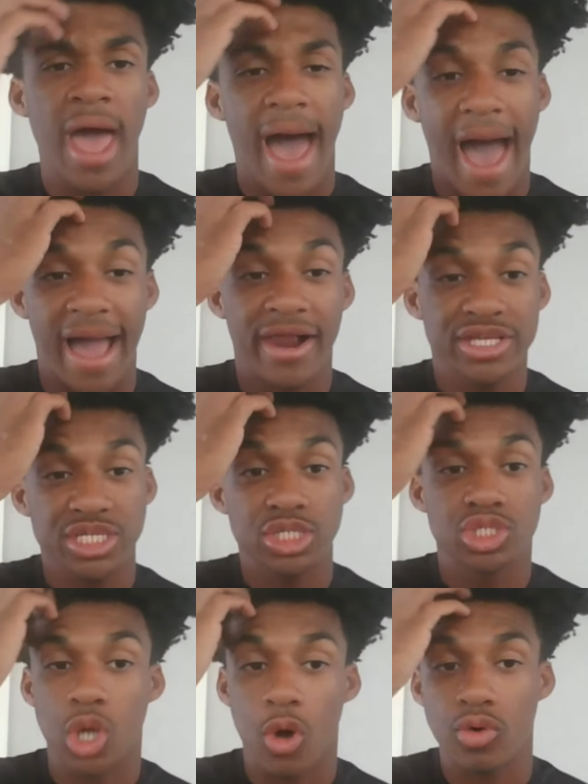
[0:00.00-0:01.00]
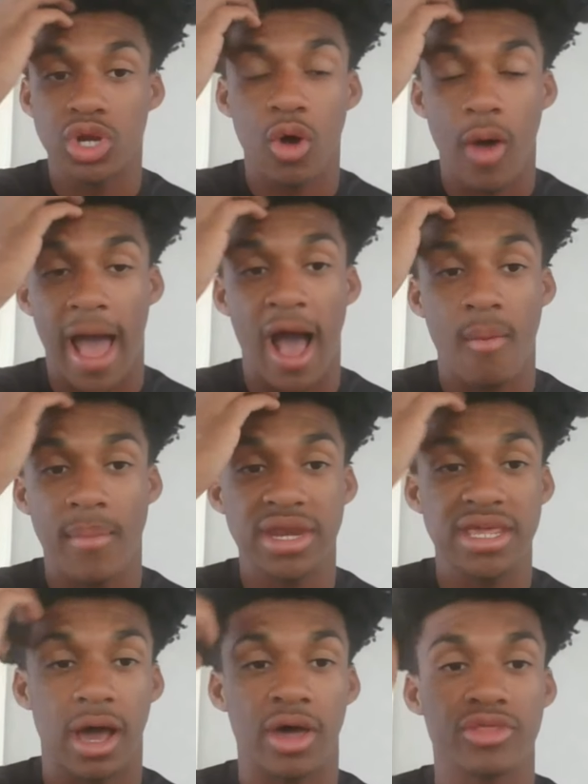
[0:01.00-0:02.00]
I honestly don't know how
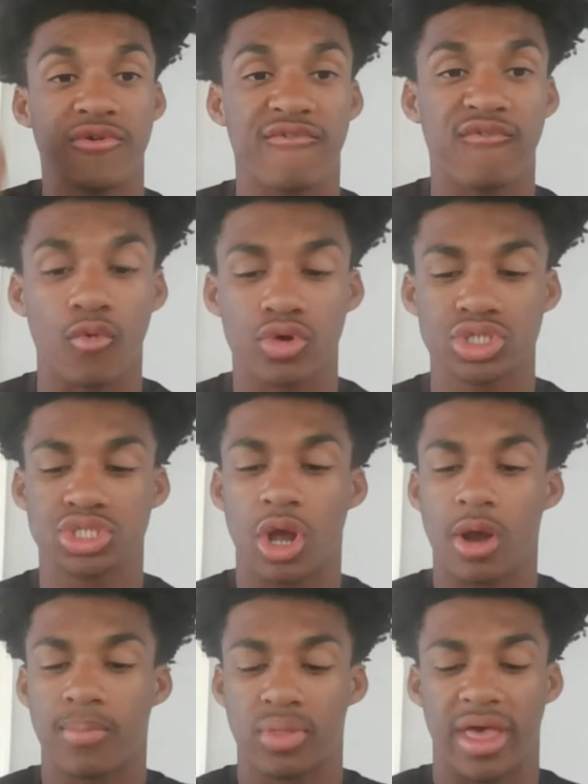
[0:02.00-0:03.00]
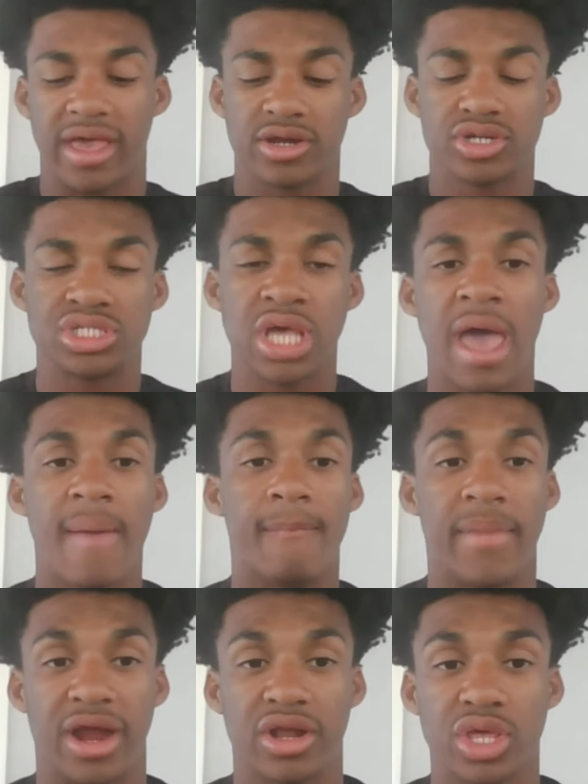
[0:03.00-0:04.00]
many other four-star players
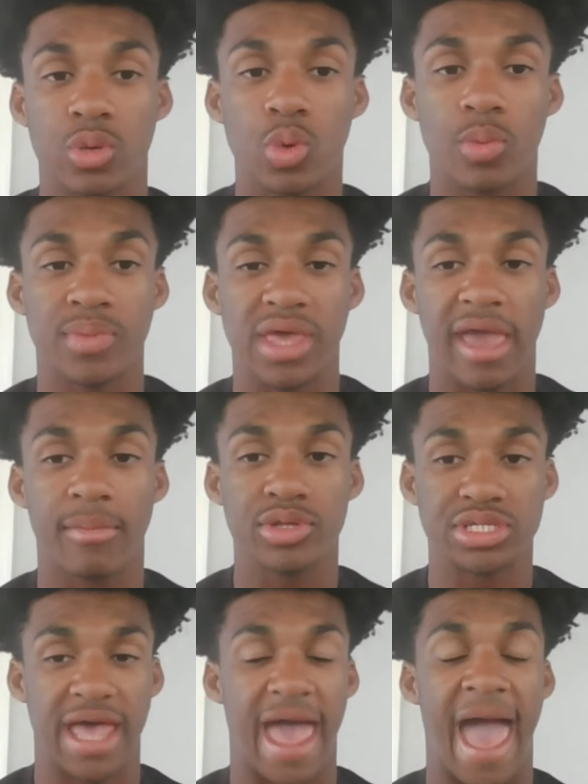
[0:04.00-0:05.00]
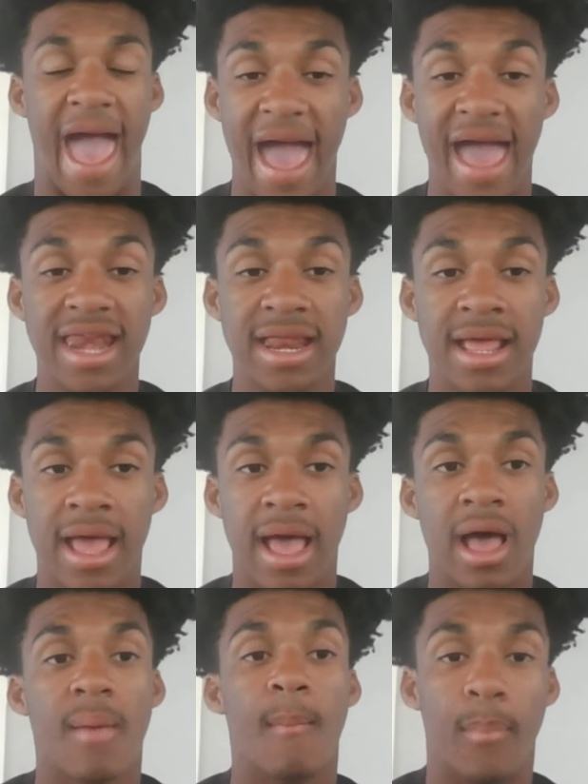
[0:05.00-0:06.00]
Maryland will be able to add,
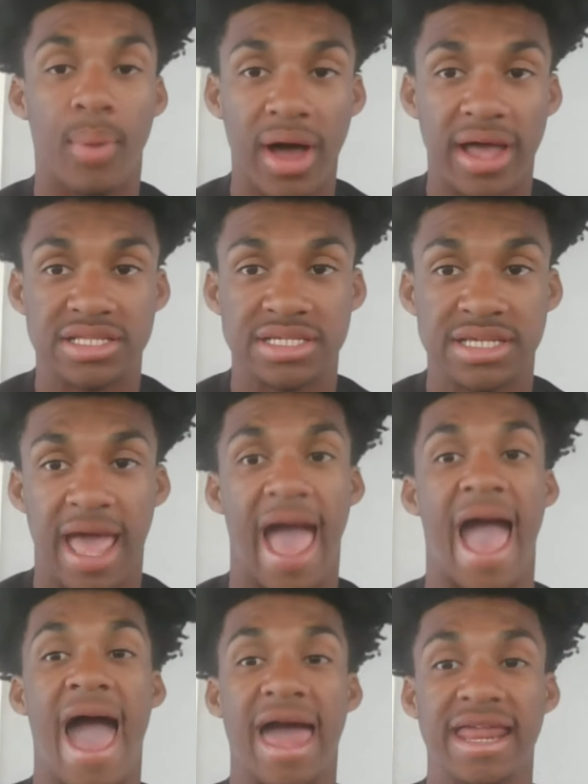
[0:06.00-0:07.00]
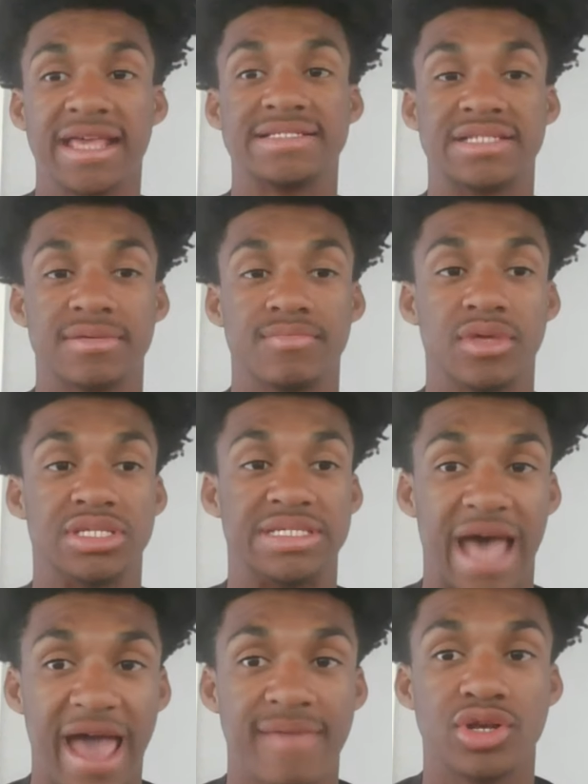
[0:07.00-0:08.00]
but adding
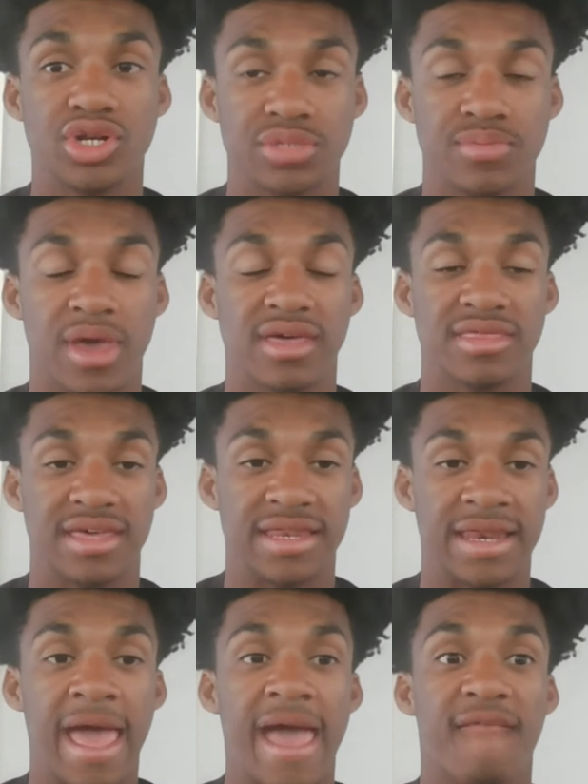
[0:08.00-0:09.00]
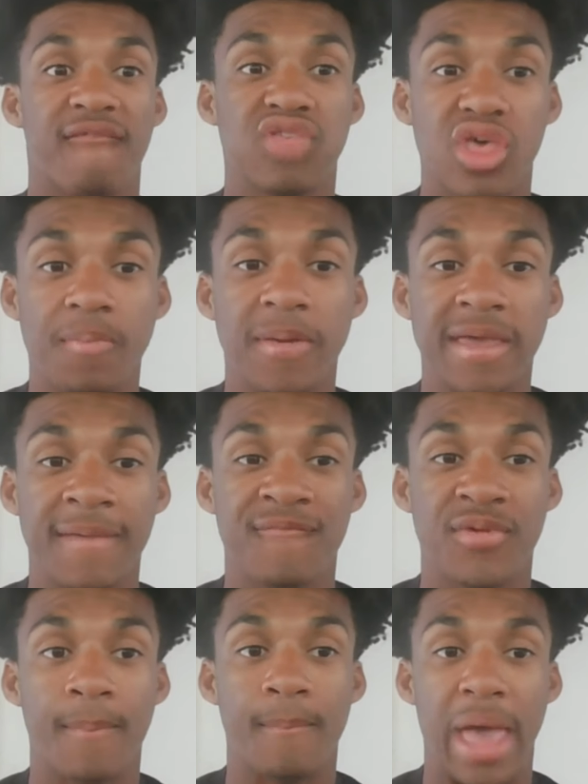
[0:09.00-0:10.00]
Zymear Smith and flipping him
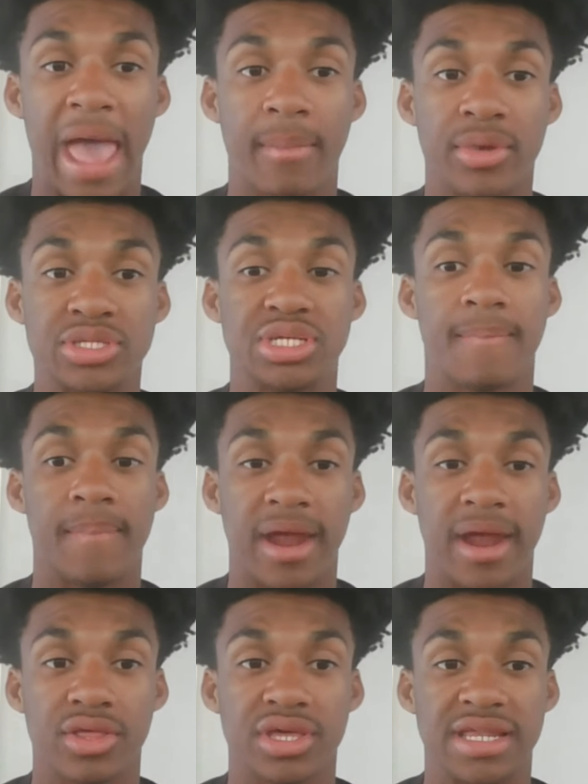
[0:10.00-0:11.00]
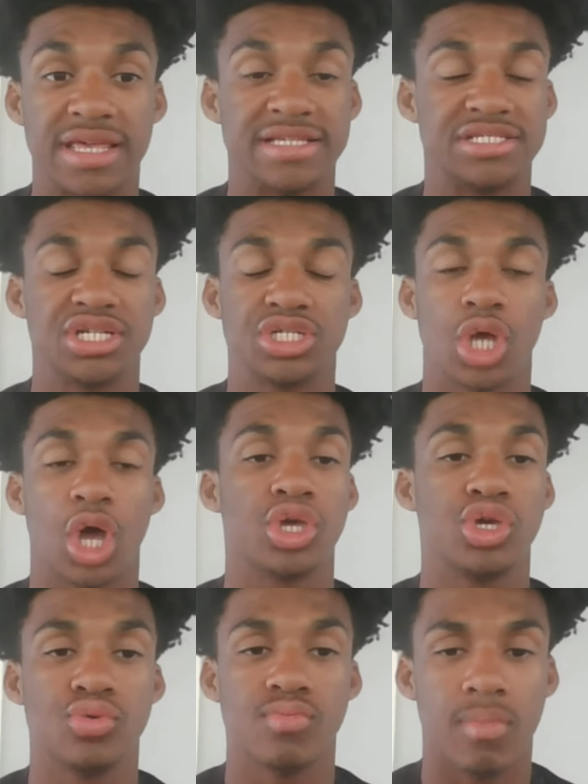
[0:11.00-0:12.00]
from Bama to Maryland is just a
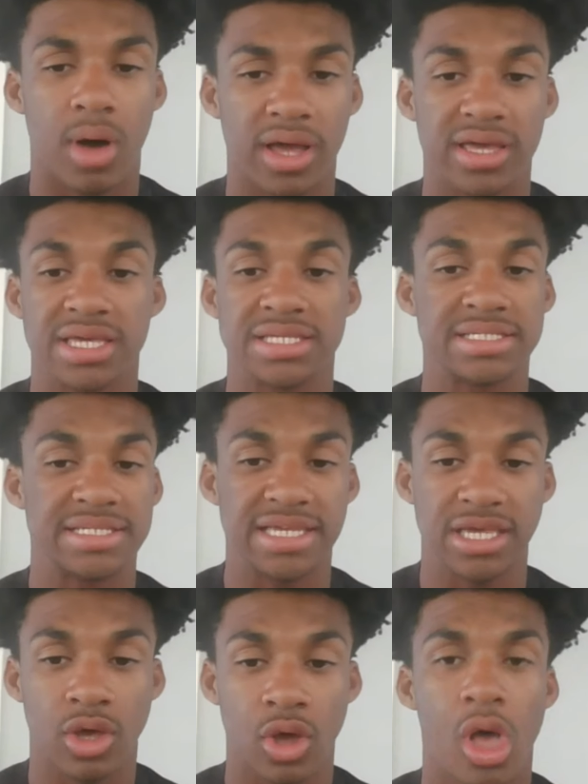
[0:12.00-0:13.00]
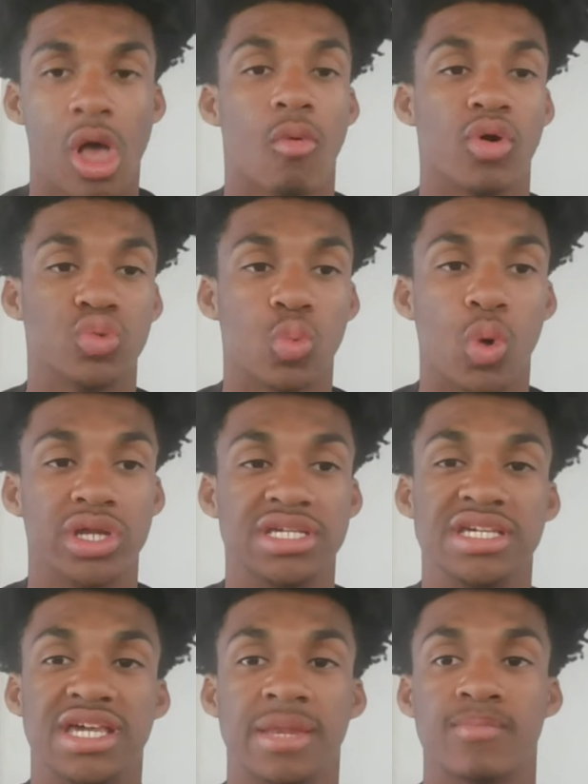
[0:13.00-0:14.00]
humongous deal with what
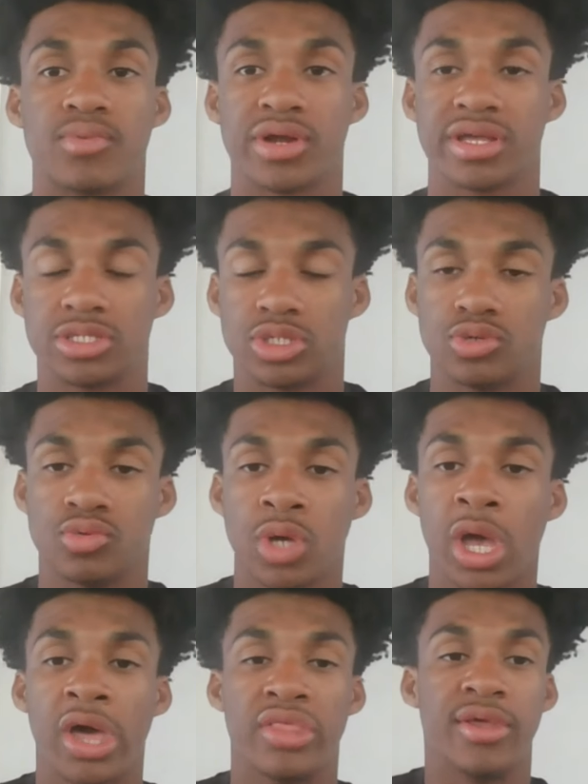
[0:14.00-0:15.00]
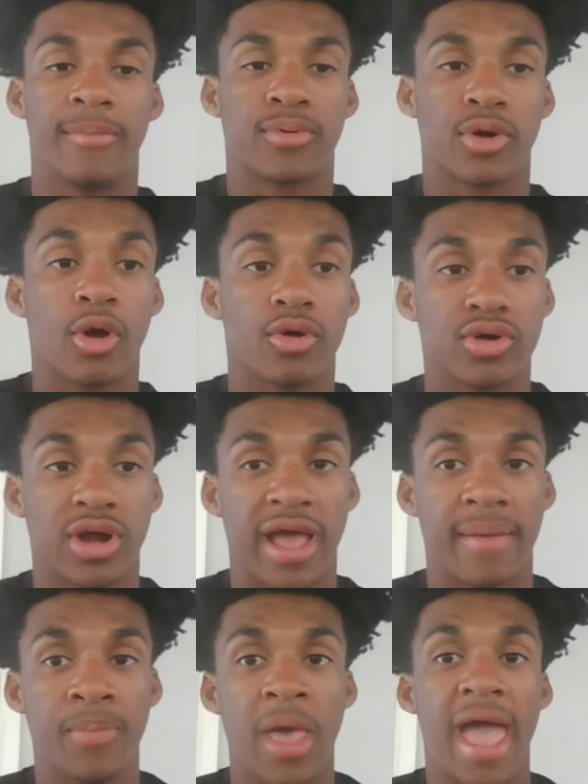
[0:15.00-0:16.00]
he can bring to the
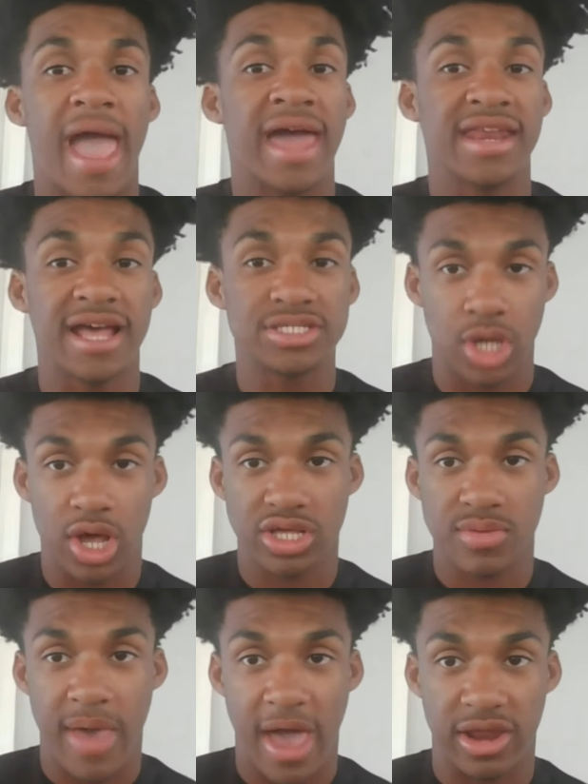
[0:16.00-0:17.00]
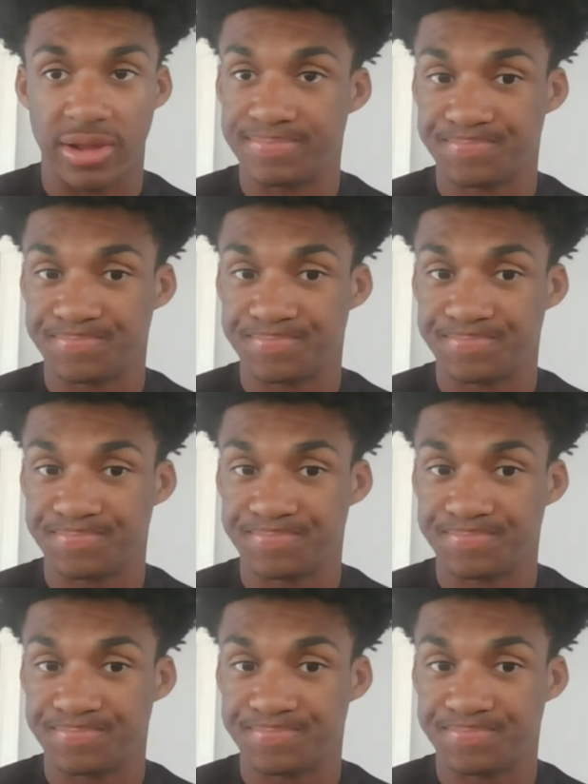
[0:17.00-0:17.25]
program. And I talk about it.